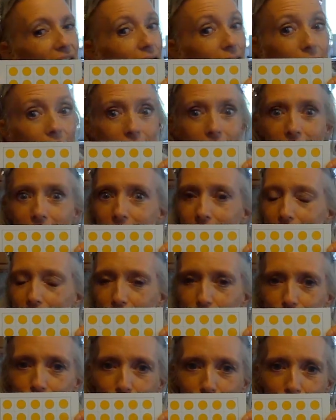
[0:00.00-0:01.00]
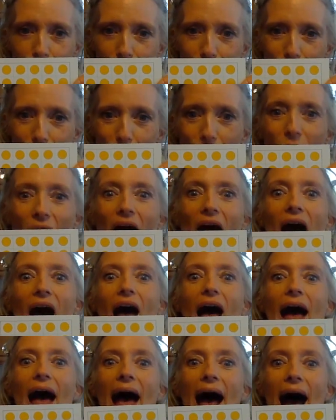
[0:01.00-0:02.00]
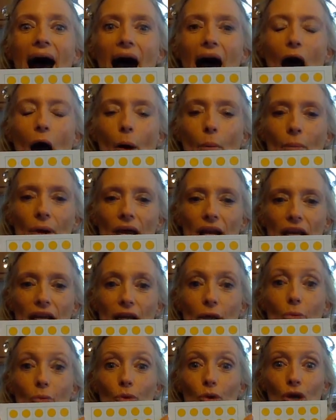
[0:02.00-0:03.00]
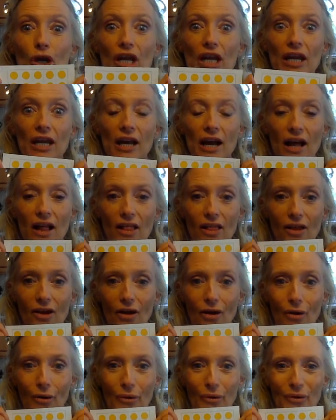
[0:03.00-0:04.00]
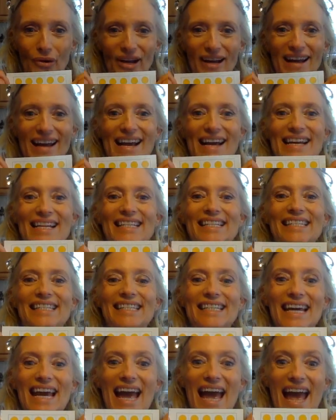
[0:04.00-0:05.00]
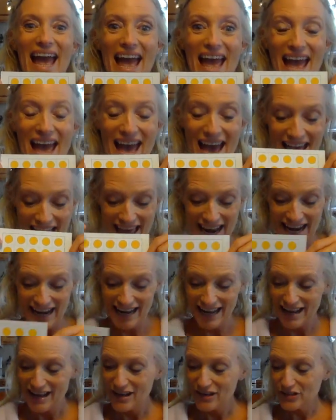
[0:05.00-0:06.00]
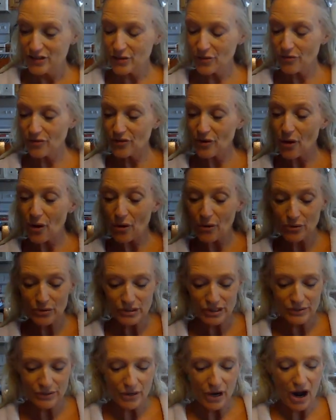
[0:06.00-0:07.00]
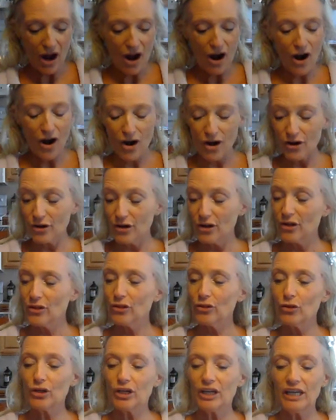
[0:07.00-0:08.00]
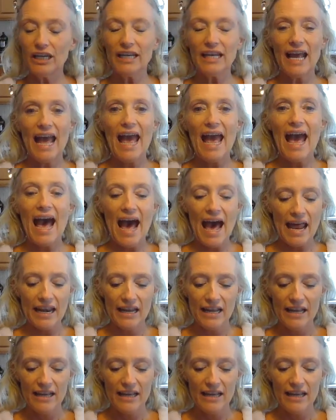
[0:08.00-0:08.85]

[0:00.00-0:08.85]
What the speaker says: 0. How many were yellow? 10. So those are looking at,